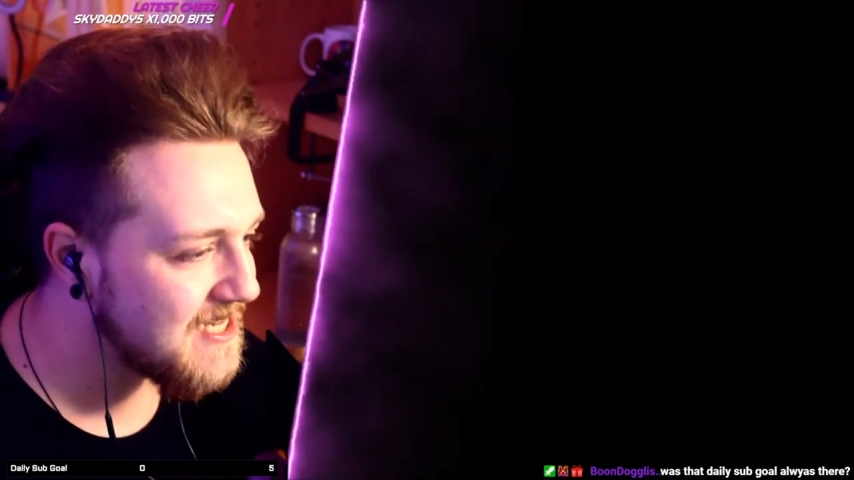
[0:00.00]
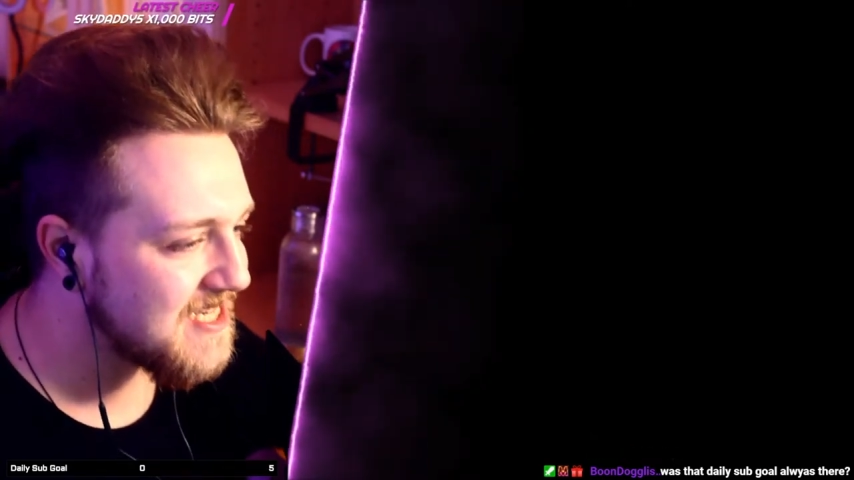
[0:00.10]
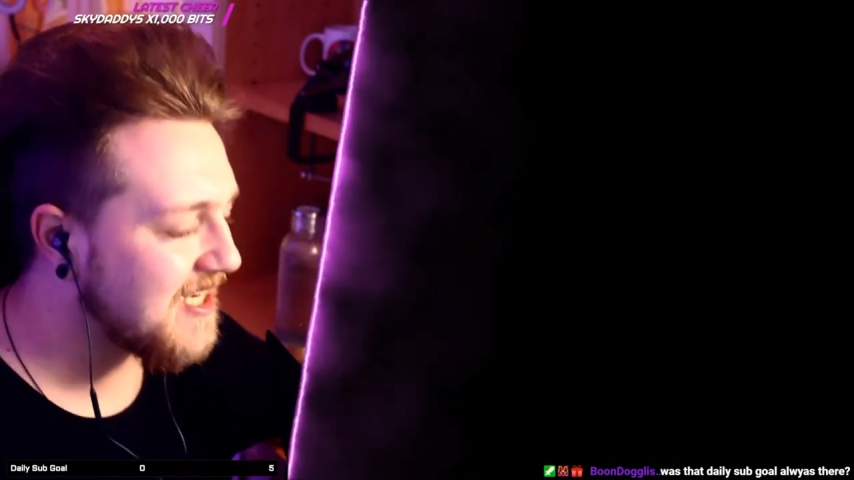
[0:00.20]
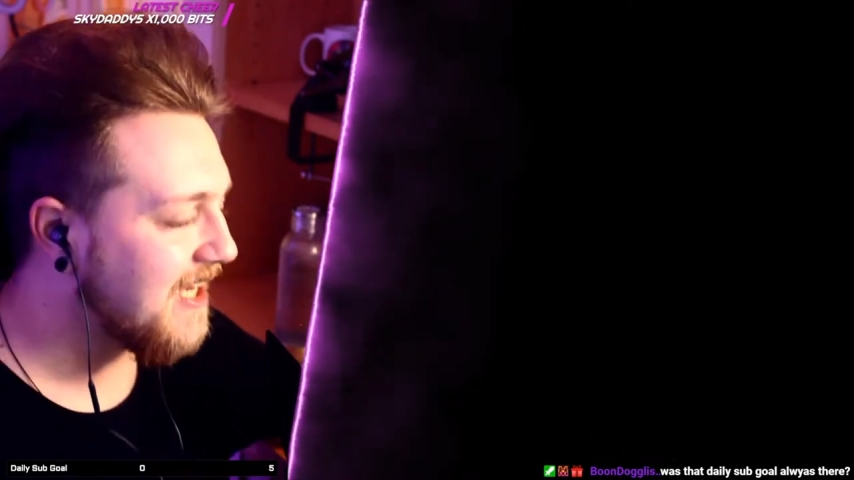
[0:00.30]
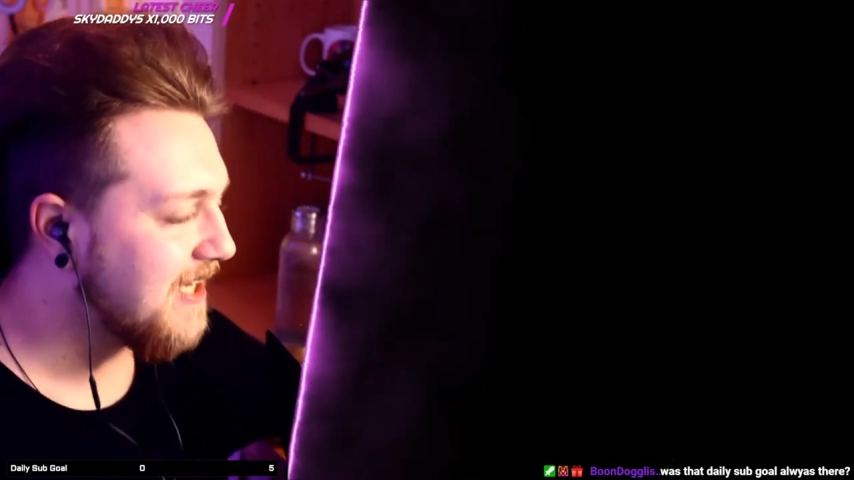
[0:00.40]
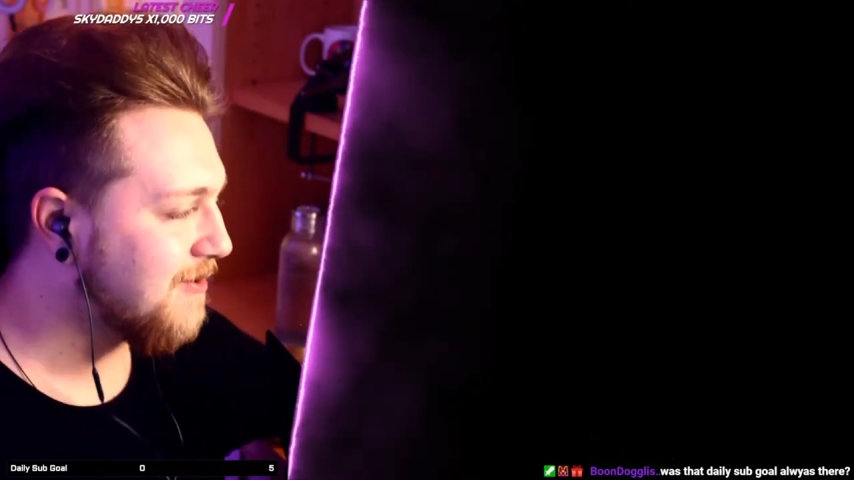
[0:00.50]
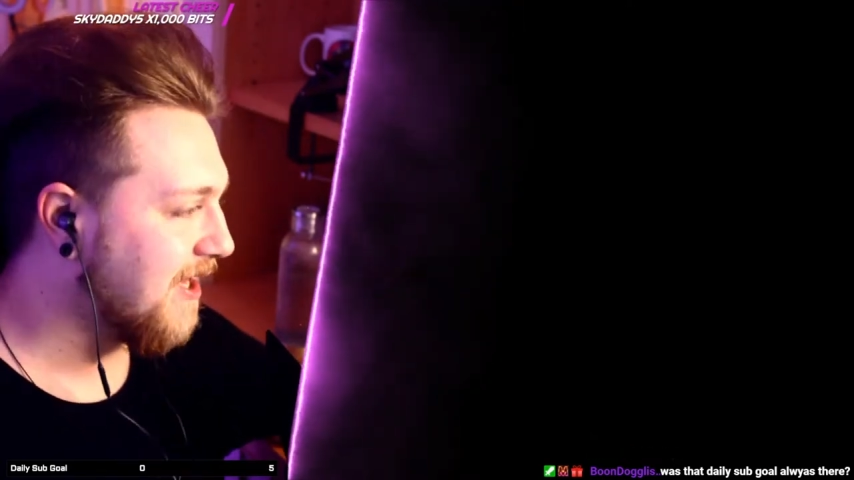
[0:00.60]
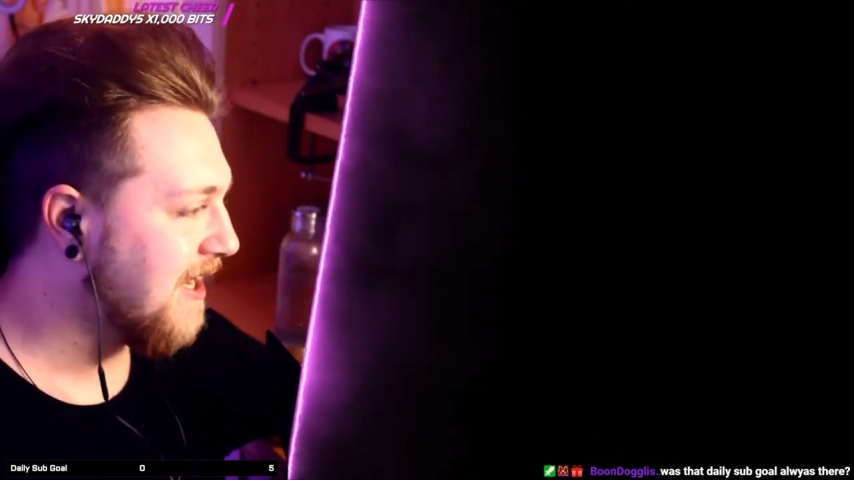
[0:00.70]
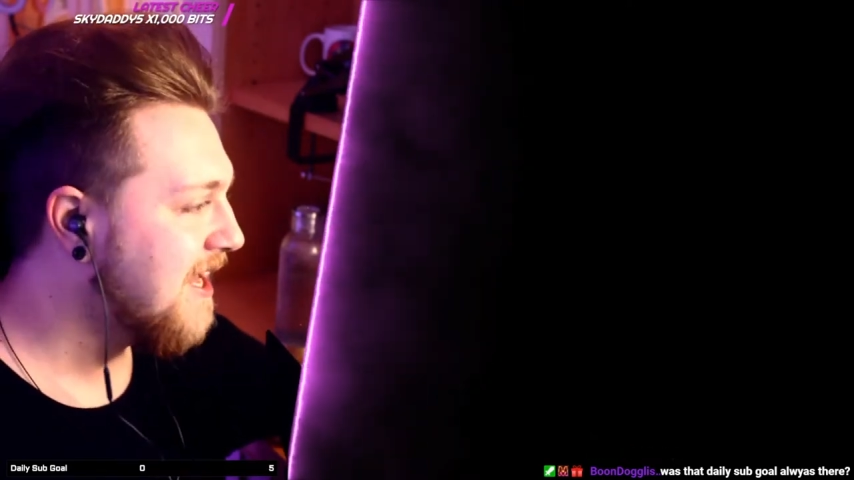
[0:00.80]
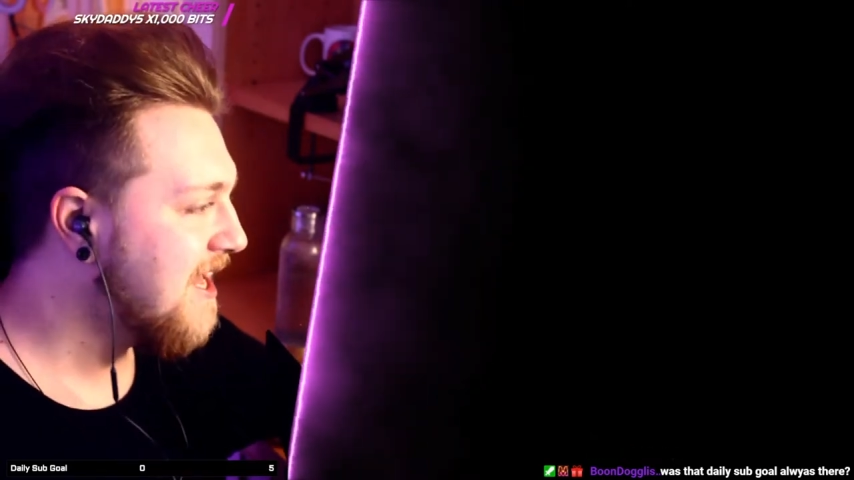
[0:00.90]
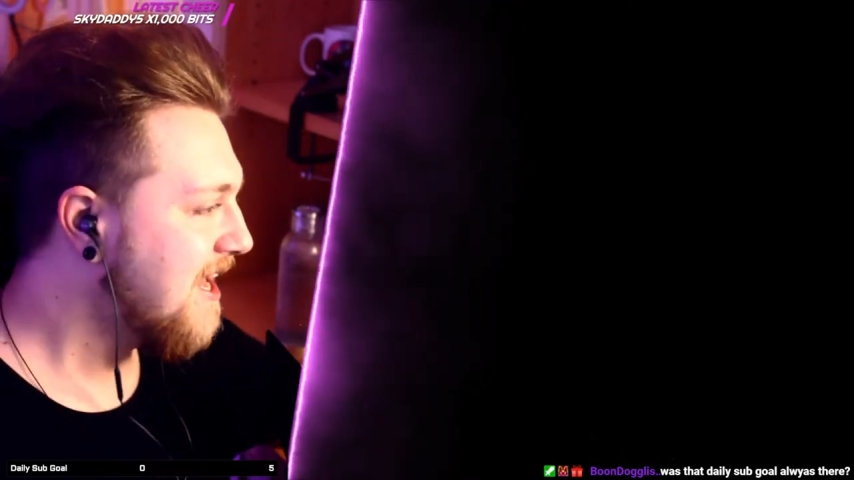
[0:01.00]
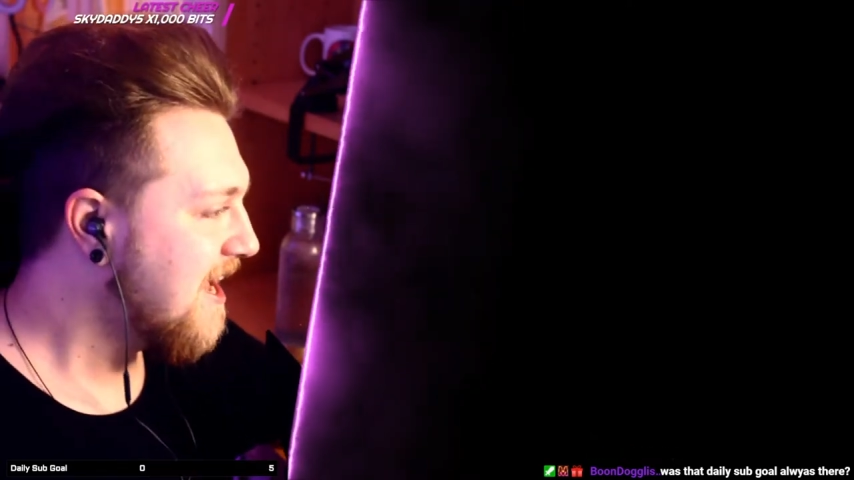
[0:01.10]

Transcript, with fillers: insane looking.